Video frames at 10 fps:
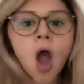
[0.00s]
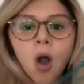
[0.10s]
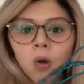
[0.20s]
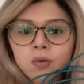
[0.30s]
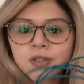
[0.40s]

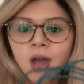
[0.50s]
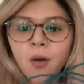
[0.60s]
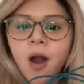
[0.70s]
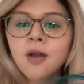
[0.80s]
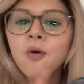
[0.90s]
also,
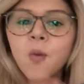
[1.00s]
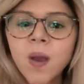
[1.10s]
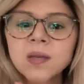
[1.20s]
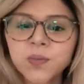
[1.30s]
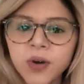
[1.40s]
I
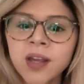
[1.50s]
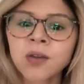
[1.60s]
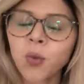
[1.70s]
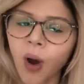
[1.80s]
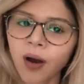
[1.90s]
always bring
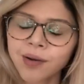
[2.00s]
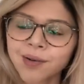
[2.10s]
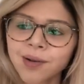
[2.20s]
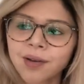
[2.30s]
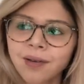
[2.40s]

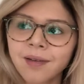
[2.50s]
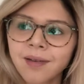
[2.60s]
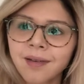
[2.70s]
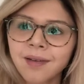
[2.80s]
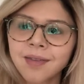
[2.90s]
one
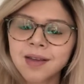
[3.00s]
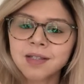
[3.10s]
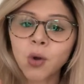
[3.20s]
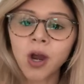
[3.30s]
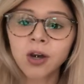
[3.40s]
that's
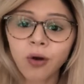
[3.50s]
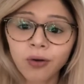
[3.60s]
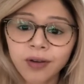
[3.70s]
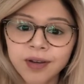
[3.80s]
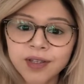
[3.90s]
quite
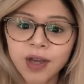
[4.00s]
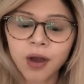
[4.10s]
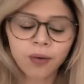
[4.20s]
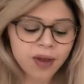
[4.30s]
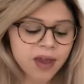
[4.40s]
long,
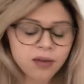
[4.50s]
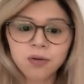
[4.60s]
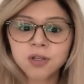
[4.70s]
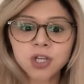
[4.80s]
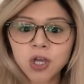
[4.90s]
so either
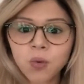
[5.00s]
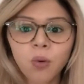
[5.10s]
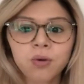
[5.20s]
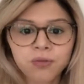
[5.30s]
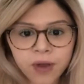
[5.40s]
a 2
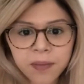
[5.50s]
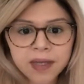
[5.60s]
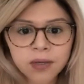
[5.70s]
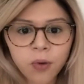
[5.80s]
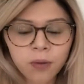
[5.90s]
or 3
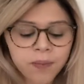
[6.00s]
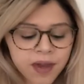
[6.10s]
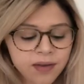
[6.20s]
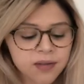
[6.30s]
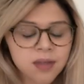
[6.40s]
meter one,
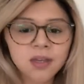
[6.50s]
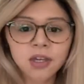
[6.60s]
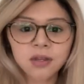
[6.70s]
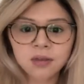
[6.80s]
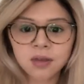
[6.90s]
because
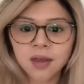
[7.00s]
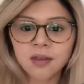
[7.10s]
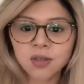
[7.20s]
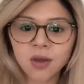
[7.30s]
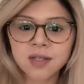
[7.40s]
the
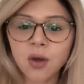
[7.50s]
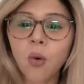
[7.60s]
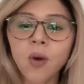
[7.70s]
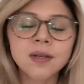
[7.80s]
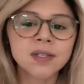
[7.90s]
sockets are
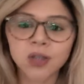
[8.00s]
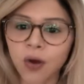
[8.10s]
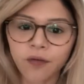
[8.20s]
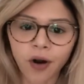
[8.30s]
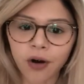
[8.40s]
always so
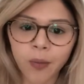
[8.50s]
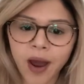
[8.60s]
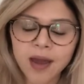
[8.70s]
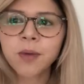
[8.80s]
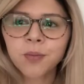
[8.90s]
far
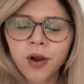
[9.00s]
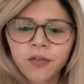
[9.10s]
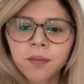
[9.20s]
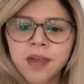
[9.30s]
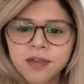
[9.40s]
away. And
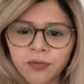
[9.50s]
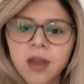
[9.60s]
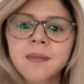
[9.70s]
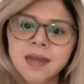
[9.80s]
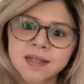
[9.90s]
preferably
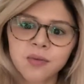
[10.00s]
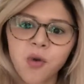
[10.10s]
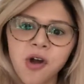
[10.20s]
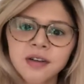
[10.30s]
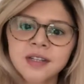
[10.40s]
3 meter
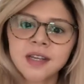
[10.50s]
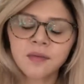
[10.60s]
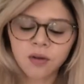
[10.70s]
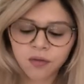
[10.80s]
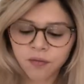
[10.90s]
one,
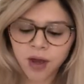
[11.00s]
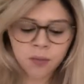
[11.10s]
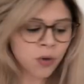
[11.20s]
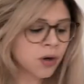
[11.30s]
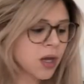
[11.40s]
if you can
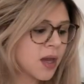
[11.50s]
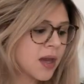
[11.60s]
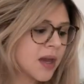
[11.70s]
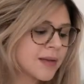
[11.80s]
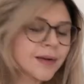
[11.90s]
find one,
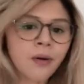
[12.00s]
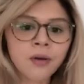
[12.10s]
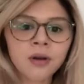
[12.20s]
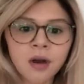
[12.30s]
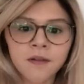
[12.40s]
is
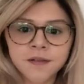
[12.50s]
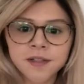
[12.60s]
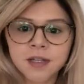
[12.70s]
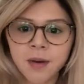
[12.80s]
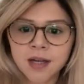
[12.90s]
long enough
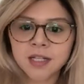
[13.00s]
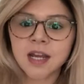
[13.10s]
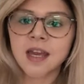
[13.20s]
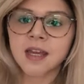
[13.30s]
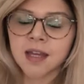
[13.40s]
to actually